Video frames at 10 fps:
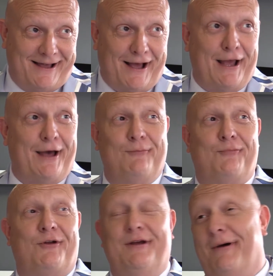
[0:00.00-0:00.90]
I am
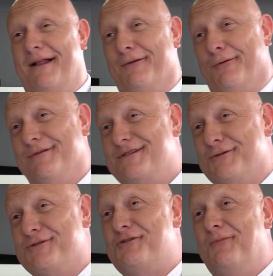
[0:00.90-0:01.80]
pretty well known on
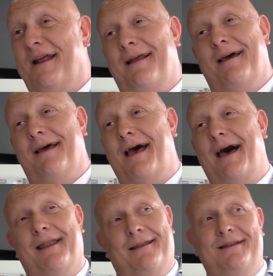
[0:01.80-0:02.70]
social media,
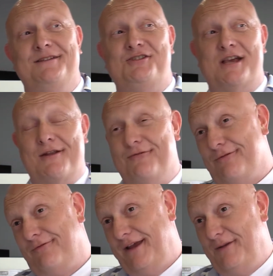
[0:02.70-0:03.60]
and the general
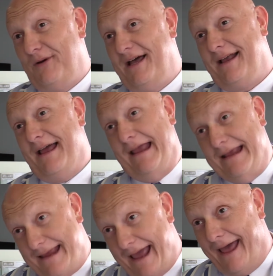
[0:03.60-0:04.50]
feedback I
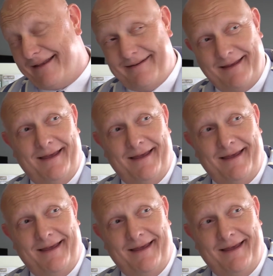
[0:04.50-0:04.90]
get